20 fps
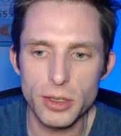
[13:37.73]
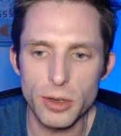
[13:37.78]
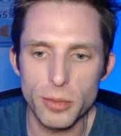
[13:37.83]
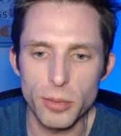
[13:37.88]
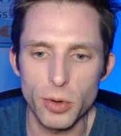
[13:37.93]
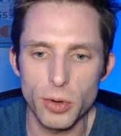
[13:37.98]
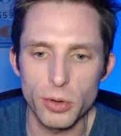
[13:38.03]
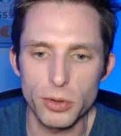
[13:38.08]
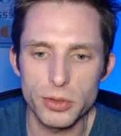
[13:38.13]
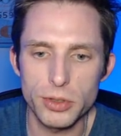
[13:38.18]

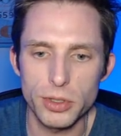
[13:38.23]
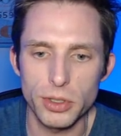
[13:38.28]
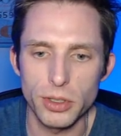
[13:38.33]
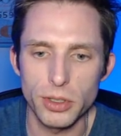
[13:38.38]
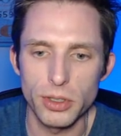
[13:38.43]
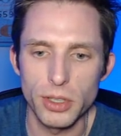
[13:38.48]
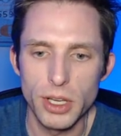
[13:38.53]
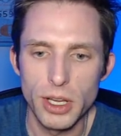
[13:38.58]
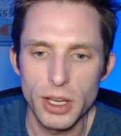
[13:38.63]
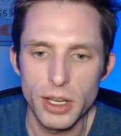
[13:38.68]
to
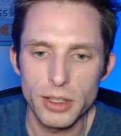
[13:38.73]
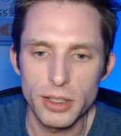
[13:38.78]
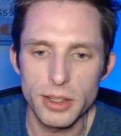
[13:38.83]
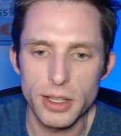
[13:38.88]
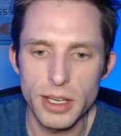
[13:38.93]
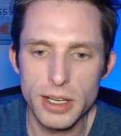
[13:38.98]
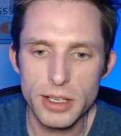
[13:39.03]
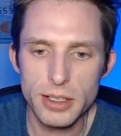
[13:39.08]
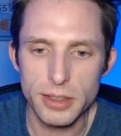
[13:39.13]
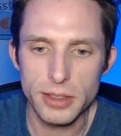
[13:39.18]

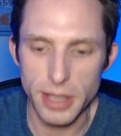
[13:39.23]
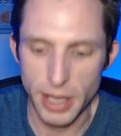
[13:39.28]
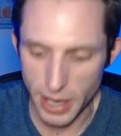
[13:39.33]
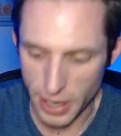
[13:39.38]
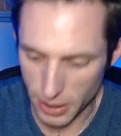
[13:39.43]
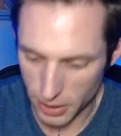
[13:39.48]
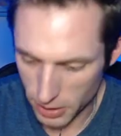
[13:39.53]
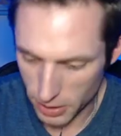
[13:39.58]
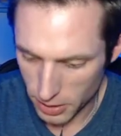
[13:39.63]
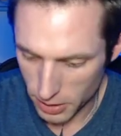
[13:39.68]
think that
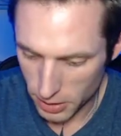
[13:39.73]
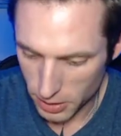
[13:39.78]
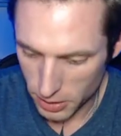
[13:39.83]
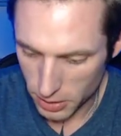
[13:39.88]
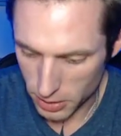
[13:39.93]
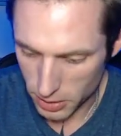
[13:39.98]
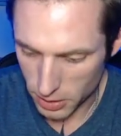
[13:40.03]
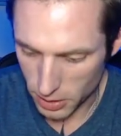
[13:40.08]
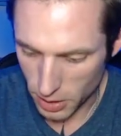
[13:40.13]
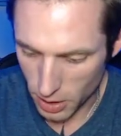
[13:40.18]

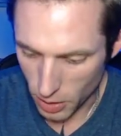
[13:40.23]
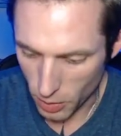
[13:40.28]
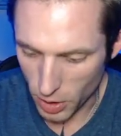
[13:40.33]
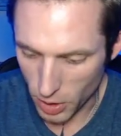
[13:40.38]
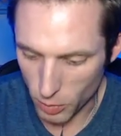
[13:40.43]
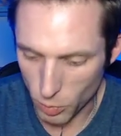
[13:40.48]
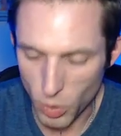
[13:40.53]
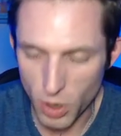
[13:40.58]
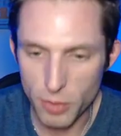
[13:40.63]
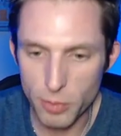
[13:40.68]
at
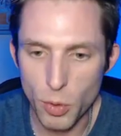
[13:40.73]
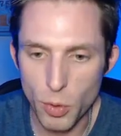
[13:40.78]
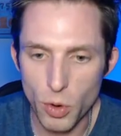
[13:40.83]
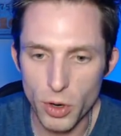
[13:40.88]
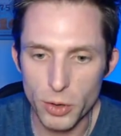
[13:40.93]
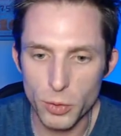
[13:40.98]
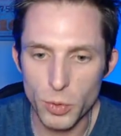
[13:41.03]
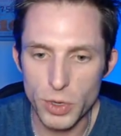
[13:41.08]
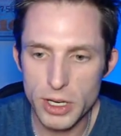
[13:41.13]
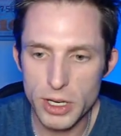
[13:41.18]
one point
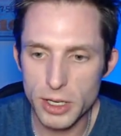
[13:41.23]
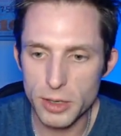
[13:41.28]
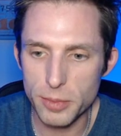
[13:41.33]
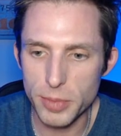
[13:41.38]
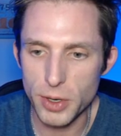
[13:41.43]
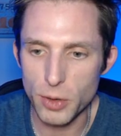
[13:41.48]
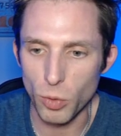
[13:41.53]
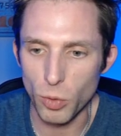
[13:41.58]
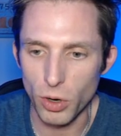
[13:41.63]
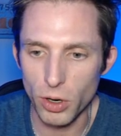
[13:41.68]
we could be
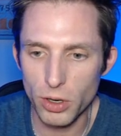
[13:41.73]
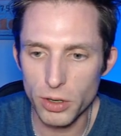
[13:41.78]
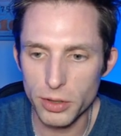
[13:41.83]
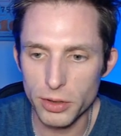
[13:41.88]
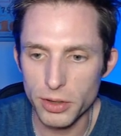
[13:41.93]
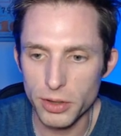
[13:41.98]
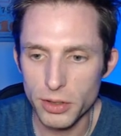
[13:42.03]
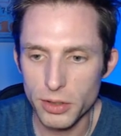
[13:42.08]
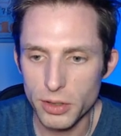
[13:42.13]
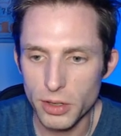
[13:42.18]
worth
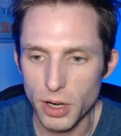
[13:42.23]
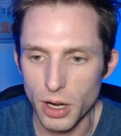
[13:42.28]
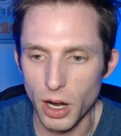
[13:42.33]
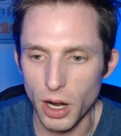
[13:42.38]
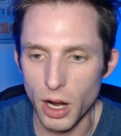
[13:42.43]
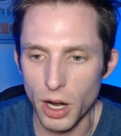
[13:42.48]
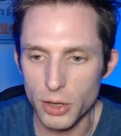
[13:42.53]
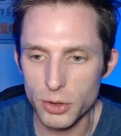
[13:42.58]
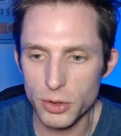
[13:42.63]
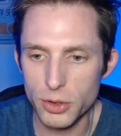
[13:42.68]

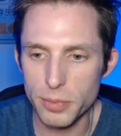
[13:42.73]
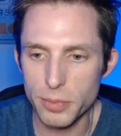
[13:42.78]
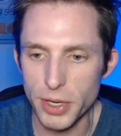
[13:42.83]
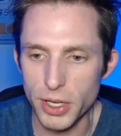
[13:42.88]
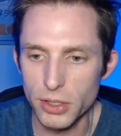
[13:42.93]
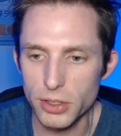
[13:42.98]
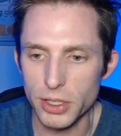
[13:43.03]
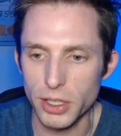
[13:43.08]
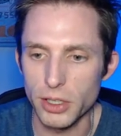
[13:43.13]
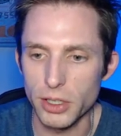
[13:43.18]
100
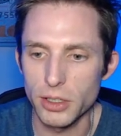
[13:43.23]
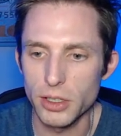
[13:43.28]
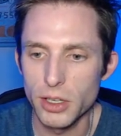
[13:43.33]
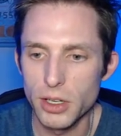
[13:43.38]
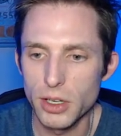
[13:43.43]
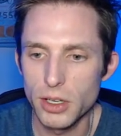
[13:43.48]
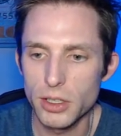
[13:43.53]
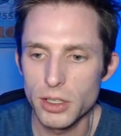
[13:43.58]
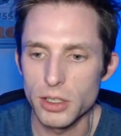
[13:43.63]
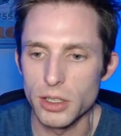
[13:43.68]
billion?
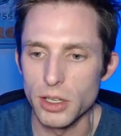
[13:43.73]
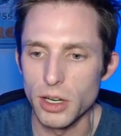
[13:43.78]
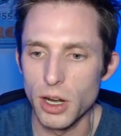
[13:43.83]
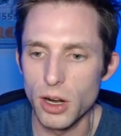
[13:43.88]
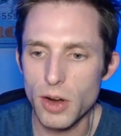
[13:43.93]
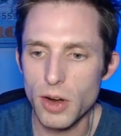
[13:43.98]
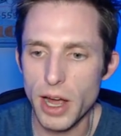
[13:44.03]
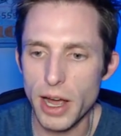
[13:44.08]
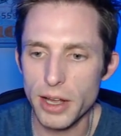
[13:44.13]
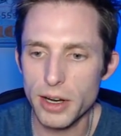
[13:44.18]

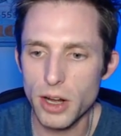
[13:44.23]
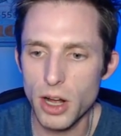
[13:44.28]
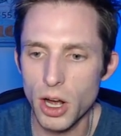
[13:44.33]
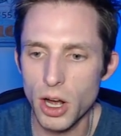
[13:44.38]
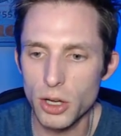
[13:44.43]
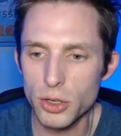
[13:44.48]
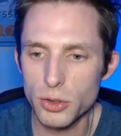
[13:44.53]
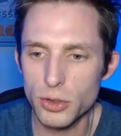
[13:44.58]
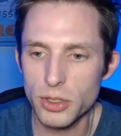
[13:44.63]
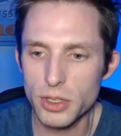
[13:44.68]
At
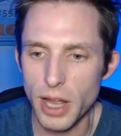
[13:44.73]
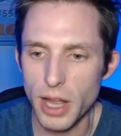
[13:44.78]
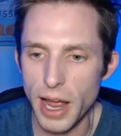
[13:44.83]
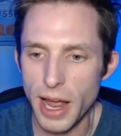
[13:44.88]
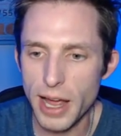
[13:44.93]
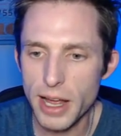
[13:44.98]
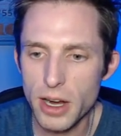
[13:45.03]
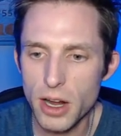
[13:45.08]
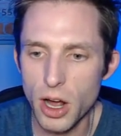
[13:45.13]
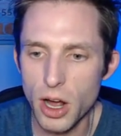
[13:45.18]

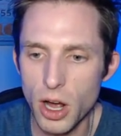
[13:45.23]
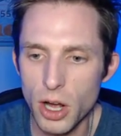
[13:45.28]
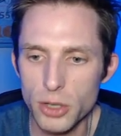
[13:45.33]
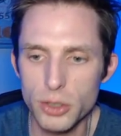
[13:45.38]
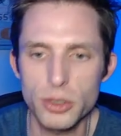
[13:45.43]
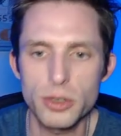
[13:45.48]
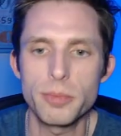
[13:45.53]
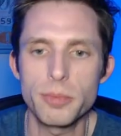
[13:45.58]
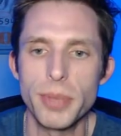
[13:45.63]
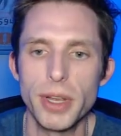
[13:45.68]

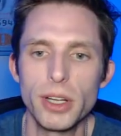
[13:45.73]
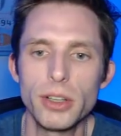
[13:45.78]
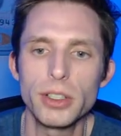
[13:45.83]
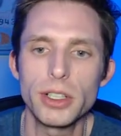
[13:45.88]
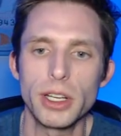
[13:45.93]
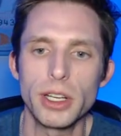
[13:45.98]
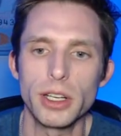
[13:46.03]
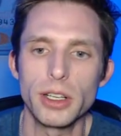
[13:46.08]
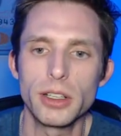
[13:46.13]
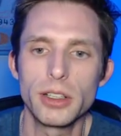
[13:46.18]
$100
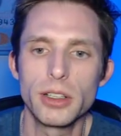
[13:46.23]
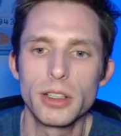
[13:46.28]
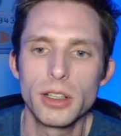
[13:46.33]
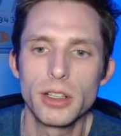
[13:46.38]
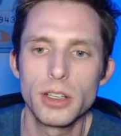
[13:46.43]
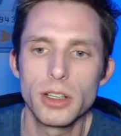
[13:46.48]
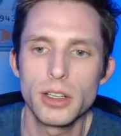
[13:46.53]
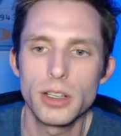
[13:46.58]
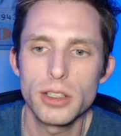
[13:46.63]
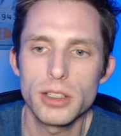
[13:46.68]
billion
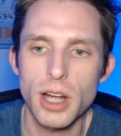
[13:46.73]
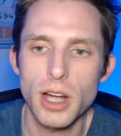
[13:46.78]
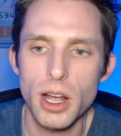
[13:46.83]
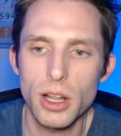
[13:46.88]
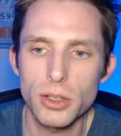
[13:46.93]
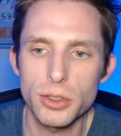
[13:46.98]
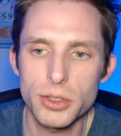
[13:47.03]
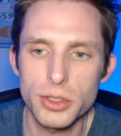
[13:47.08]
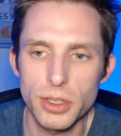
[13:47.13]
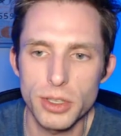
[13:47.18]

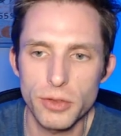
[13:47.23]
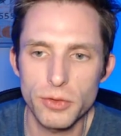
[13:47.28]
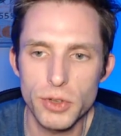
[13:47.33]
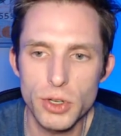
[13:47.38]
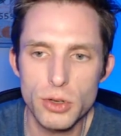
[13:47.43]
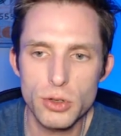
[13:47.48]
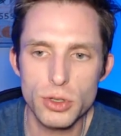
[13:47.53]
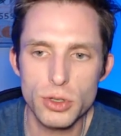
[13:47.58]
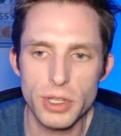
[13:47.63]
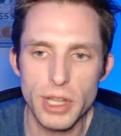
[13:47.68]
in the
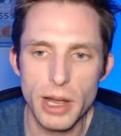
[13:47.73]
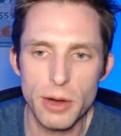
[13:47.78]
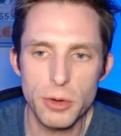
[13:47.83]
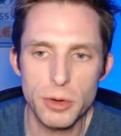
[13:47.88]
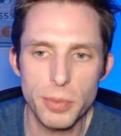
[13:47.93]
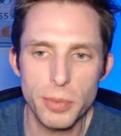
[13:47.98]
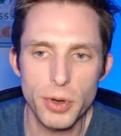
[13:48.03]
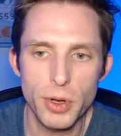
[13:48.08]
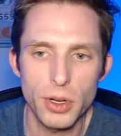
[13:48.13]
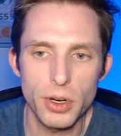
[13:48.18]
future, that would
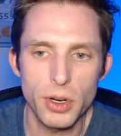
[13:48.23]
put